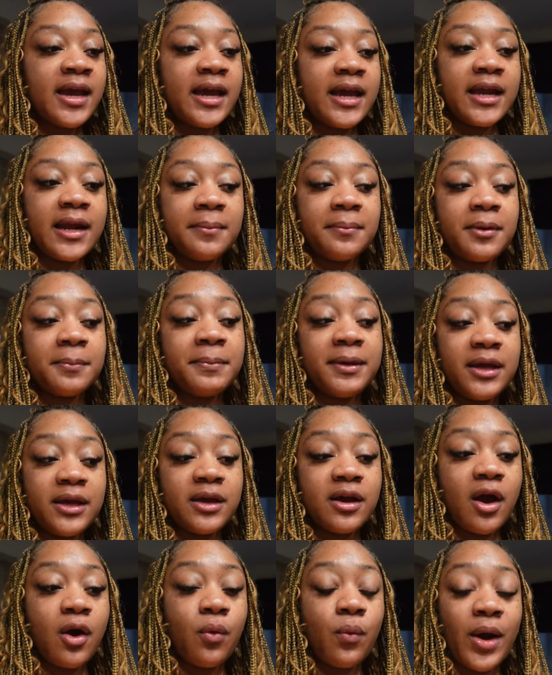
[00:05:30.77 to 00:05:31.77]
and I'm gonna
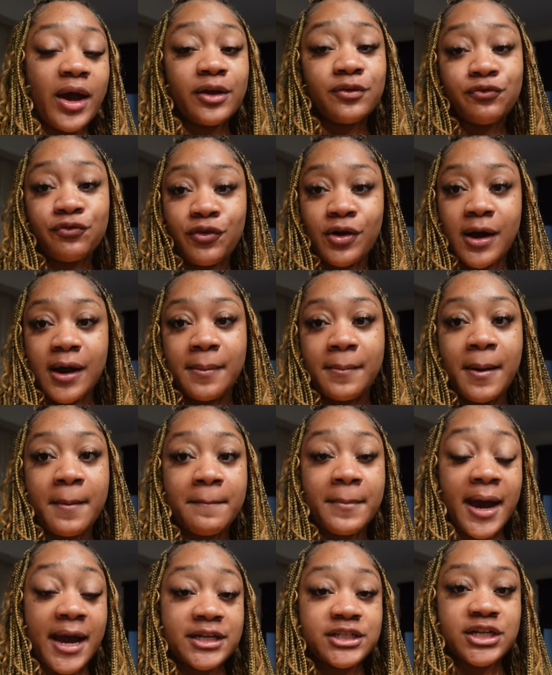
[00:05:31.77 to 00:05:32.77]
be away
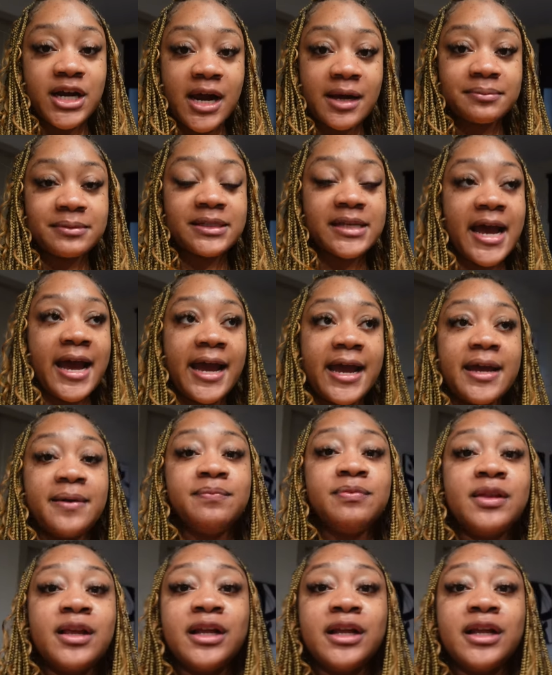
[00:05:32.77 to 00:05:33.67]
from my job site